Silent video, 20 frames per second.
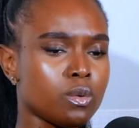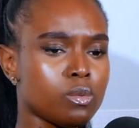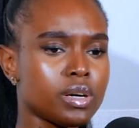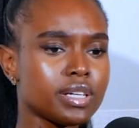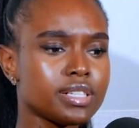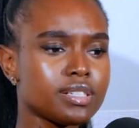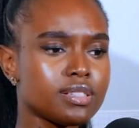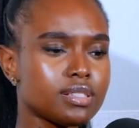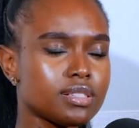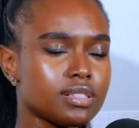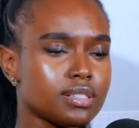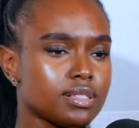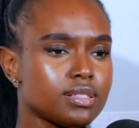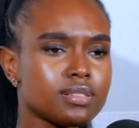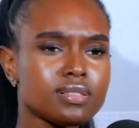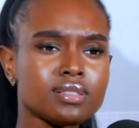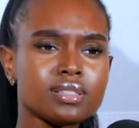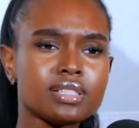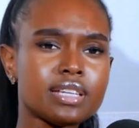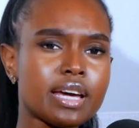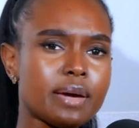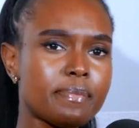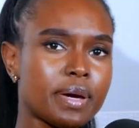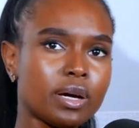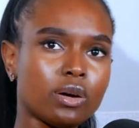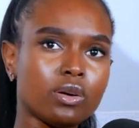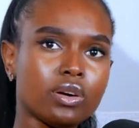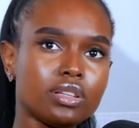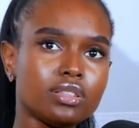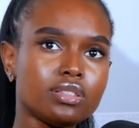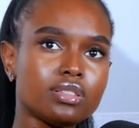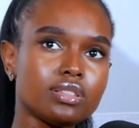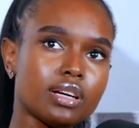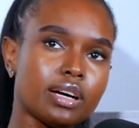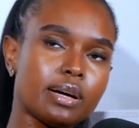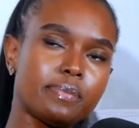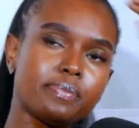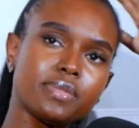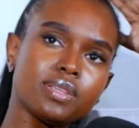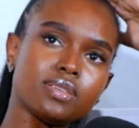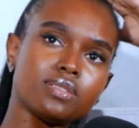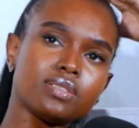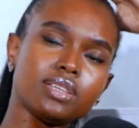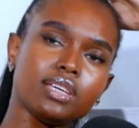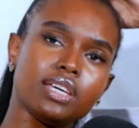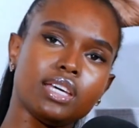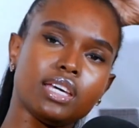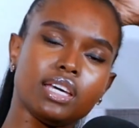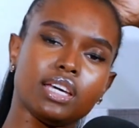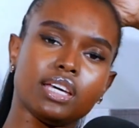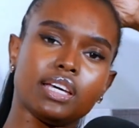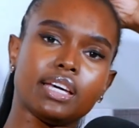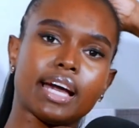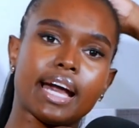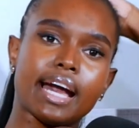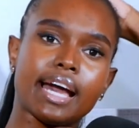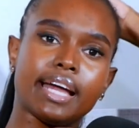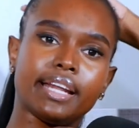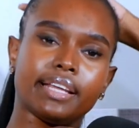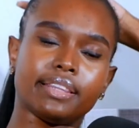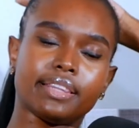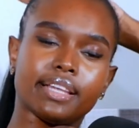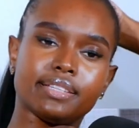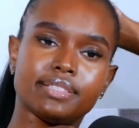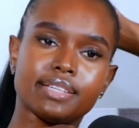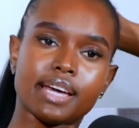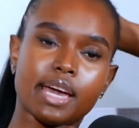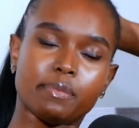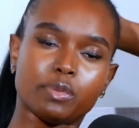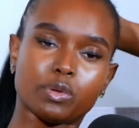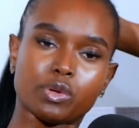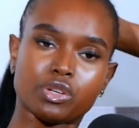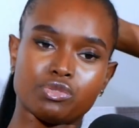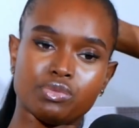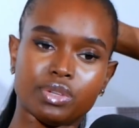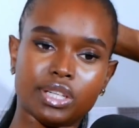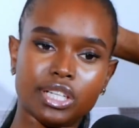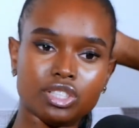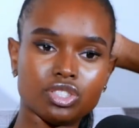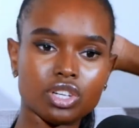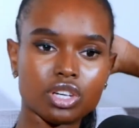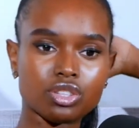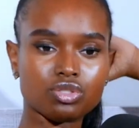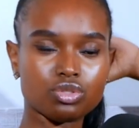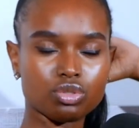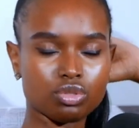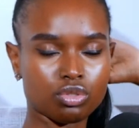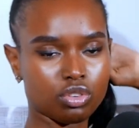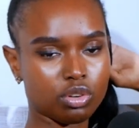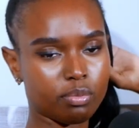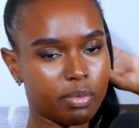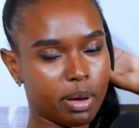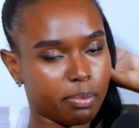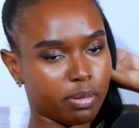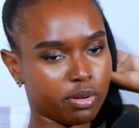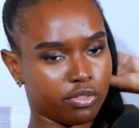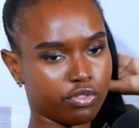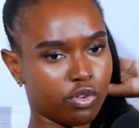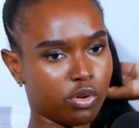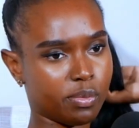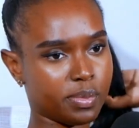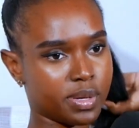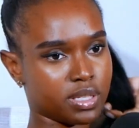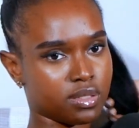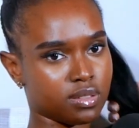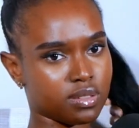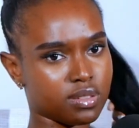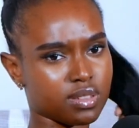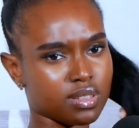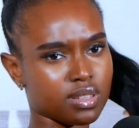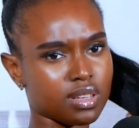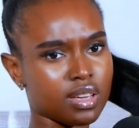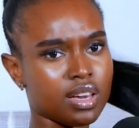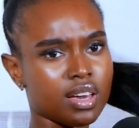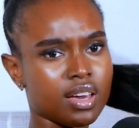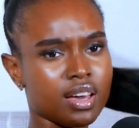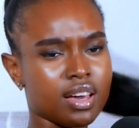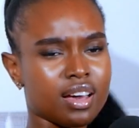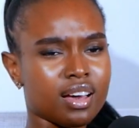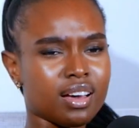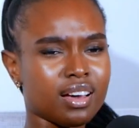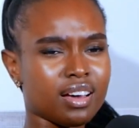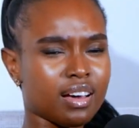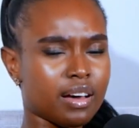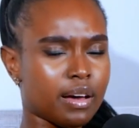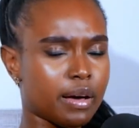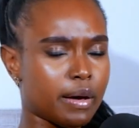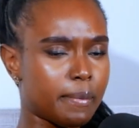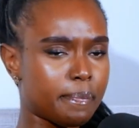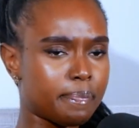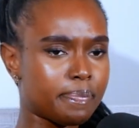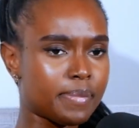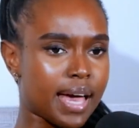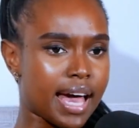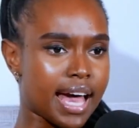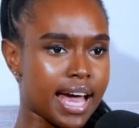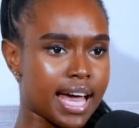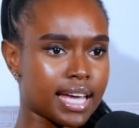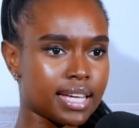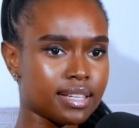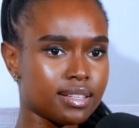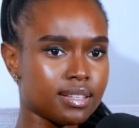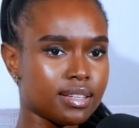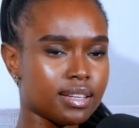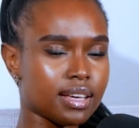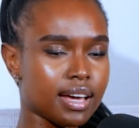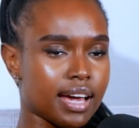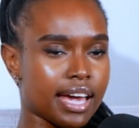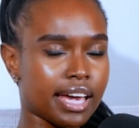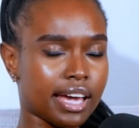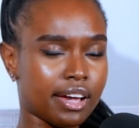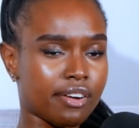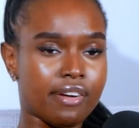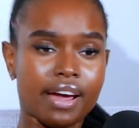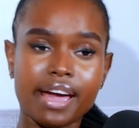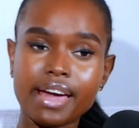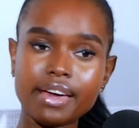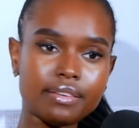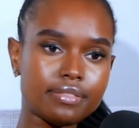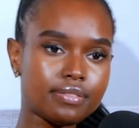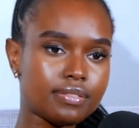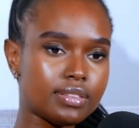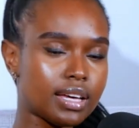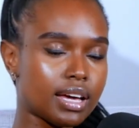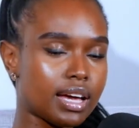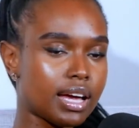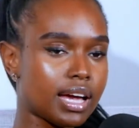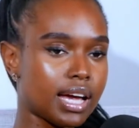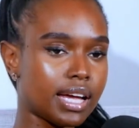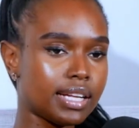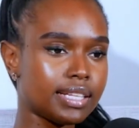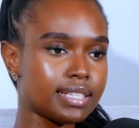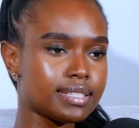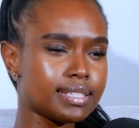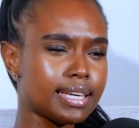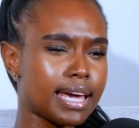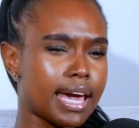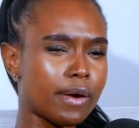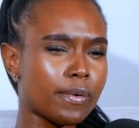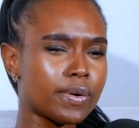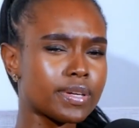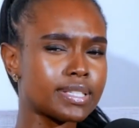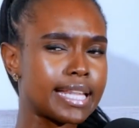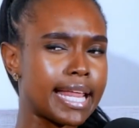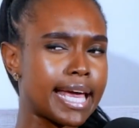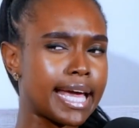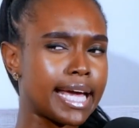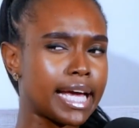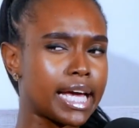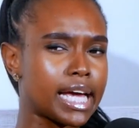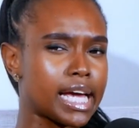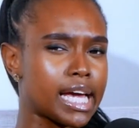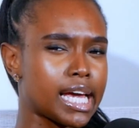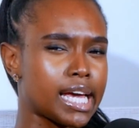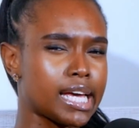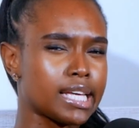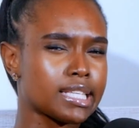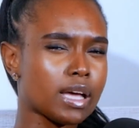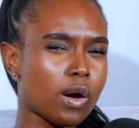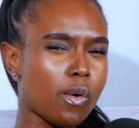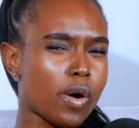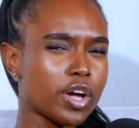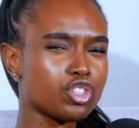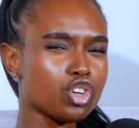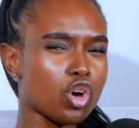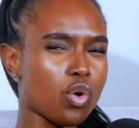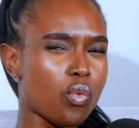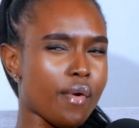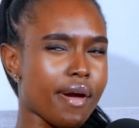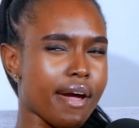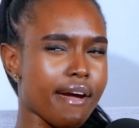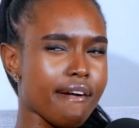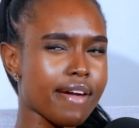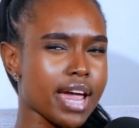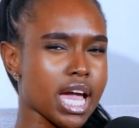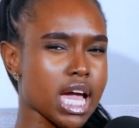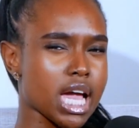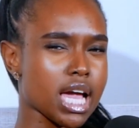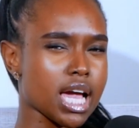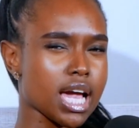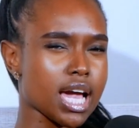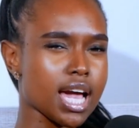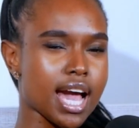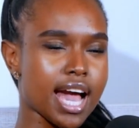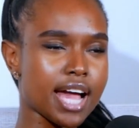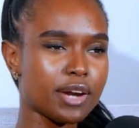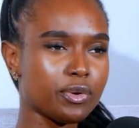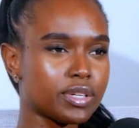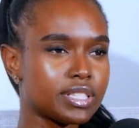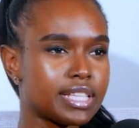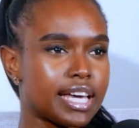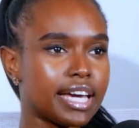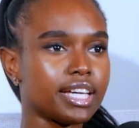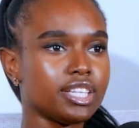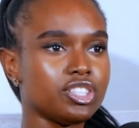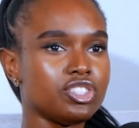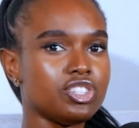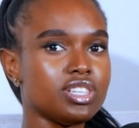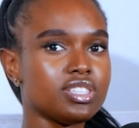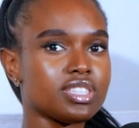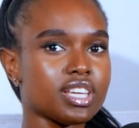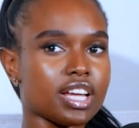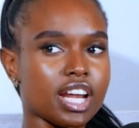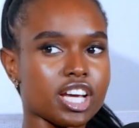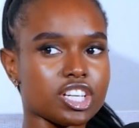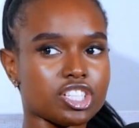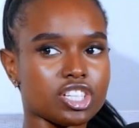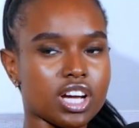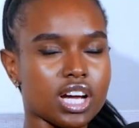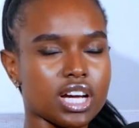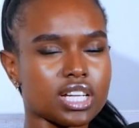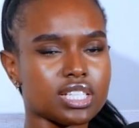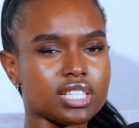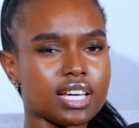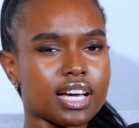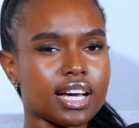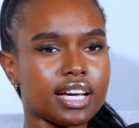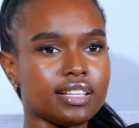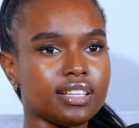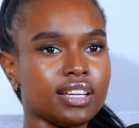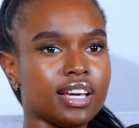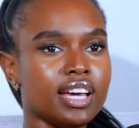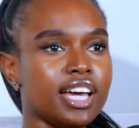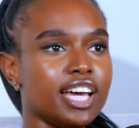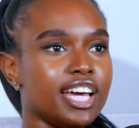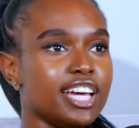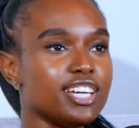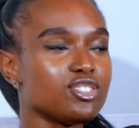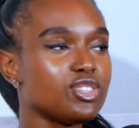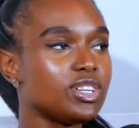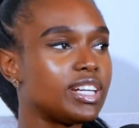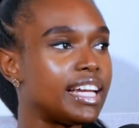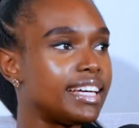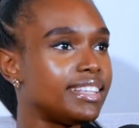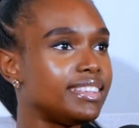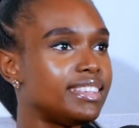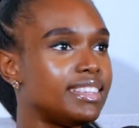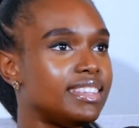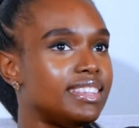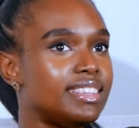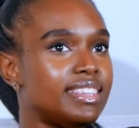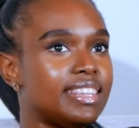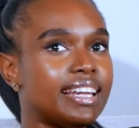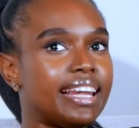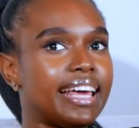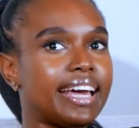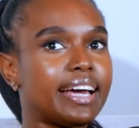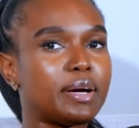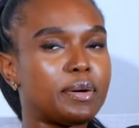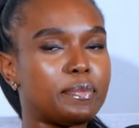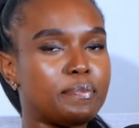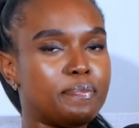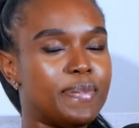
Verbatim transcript: was the time I got um, this gig. And at that time, it was really just to grow my performance. Um, and I arrived, and this guy was like, Is that what you're wearing? And it was like jeans and a shirt. And it's not like the like